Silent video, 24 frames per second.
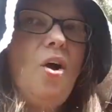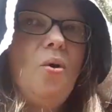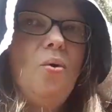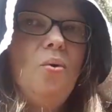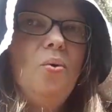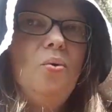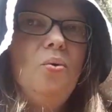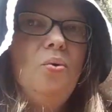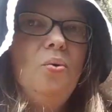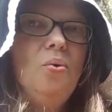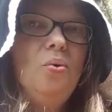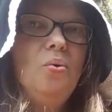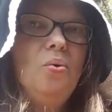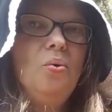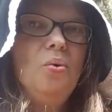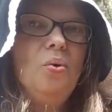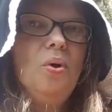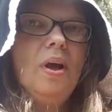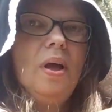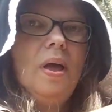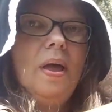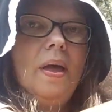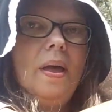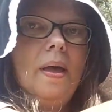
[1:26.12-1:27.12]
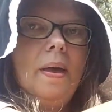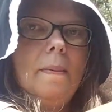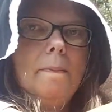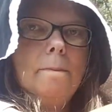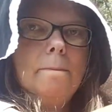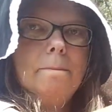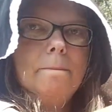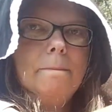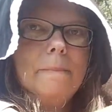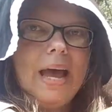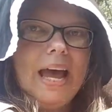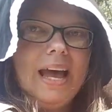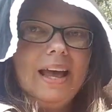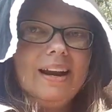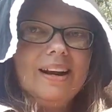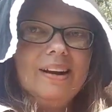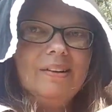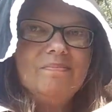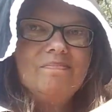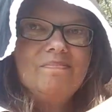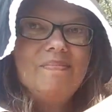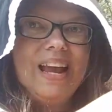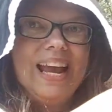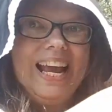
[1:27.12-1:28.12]
Ooh, model
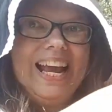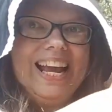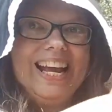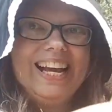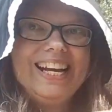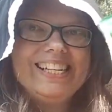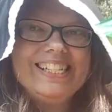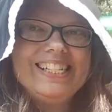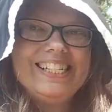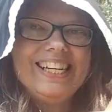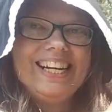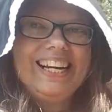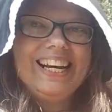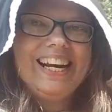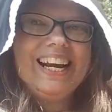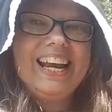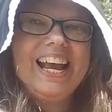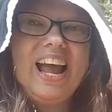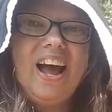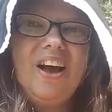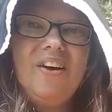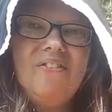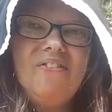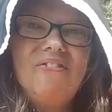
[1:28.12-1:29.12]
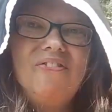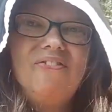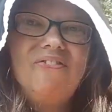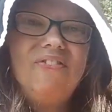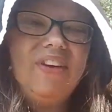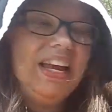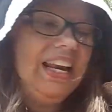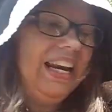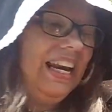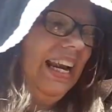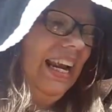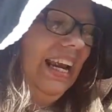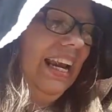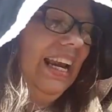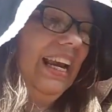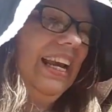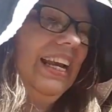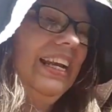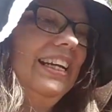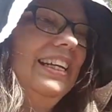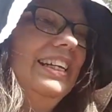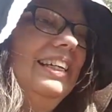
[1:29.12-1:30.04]
magic. How fitting.